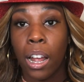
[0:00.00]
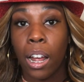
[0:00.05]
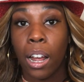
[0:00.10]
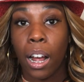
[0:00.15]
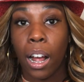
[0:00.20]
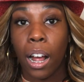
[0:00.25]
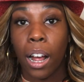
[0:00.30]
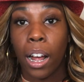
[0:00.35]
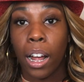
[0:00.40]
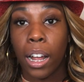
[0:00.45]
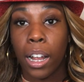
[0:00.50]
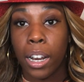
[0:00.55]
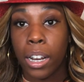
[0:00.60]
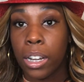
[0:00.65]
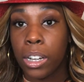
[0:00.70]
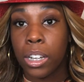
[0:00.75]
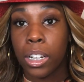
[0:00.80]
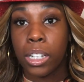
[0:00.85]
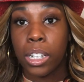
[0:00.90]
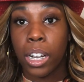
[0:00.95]
And
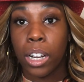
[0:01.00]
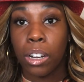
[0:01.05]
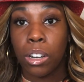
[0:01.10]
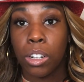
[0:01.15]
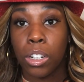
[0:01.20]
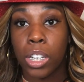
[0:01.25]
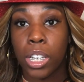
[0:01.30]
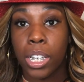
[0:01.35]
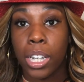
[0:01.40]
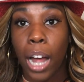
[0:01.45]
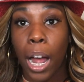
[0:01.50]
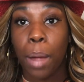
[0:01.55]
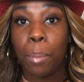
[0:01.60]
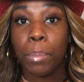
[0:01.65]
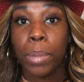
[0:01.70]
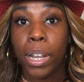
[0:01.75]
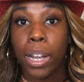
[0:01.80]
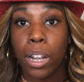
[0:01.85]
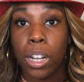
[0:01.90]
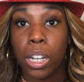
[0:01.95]
it tells you to type
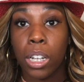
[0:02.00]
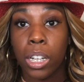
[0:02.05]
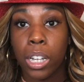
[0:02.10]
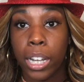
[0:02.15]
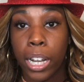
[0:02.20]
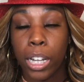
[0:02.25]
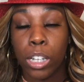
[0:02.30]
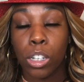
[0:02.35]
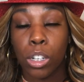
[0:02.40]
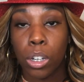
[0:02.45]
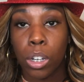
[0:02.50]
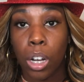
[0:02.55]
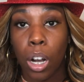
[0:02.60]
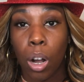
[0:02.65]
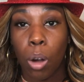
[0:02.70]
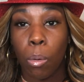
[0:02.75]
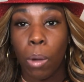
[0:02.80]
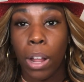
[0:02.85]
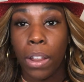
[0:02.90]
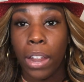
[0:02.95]
yes or
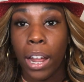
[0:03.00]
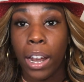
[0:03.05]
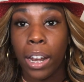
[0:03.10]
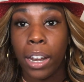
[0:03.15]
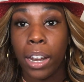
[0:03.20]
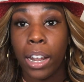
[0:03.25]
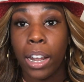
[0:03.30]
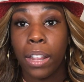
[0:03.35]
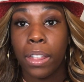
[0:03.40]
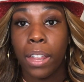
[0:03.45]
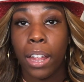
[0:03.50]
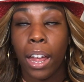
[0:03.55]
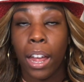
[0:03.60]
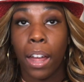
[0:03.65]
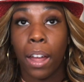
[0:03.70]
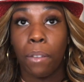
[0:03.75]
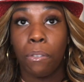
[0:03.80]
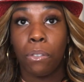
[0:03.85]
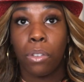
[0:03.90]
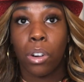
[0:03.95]
no. And they did
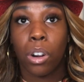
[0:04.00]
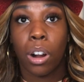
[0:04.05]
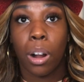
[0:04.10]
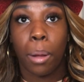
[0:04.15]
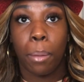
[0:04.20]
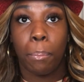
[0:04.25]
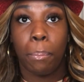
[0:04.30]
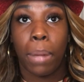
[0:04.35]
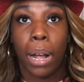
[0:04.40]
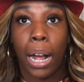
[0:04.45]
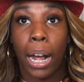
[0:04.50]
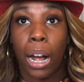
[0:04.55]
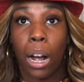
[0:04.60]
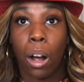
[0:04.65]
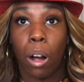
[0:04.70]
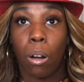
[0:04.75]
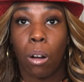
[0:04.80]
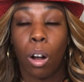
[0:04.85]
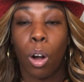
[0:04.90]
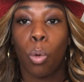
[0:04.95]
that for
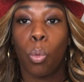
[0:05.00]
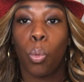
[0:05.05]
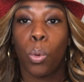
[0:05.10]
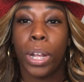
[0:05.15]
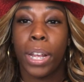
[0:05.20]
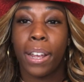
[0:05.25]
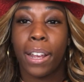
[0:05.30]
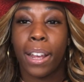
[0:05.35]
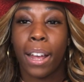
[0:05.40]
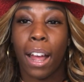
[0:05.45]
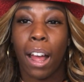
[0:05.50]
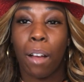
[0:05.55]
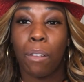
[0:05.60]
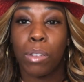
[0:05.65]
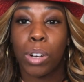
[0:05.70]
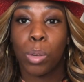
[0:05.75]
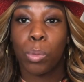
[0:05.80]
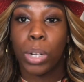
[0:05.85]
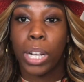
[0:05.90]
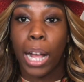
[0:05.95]
about a week
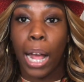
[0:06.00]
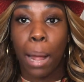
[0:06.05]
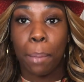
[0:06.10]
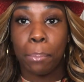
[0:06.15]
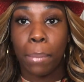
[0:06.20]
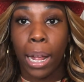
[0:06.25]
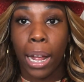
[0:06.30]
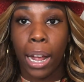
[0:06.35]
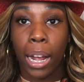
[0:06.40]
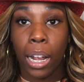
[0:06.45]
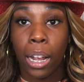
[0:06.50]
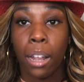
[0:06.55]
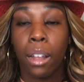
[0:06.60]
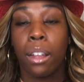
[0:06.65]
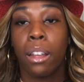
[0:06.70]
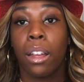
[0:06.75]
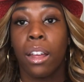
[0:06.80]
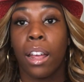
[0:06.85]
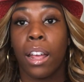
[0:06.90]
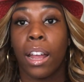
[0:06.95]
after we got back.
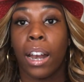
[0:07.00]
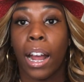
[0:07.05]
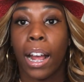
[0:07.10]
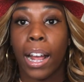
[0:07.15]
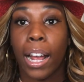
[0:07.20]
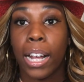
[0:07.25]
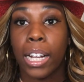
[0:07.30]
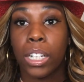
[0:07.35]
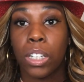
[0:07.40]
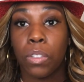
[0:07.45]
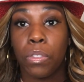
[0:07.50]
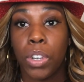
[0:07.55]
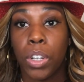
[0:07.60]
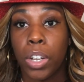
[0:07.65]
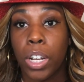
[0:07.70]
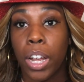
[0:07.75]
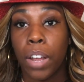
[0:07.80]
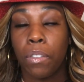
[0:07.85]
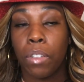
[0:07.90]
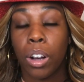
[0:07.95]
And I guess if you
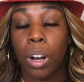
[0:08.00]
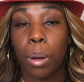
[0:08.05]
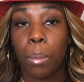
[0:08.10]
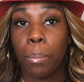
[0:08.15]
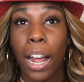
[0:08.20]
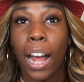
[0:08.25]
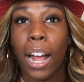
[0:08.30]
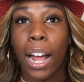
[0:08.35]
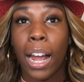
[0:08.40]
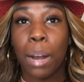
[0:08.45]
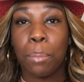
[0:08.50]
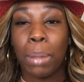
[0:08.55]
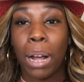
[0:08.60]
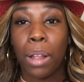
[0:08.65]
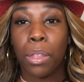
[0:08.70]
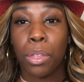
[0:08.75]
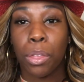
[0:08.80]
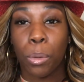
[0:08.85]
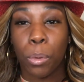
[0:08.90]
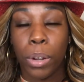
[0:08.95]
give them, I got
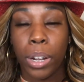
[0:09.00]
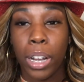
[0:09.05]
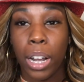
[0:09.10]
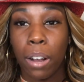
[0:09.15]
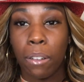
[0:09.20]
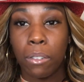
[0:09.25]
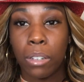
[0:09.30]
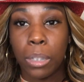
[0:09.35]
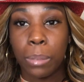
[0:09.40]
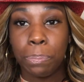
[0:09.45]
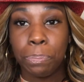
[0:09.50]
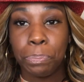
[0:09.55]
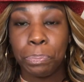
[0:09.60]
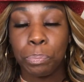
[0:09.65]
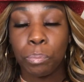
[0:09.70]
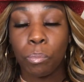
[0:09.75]
about 3 of them.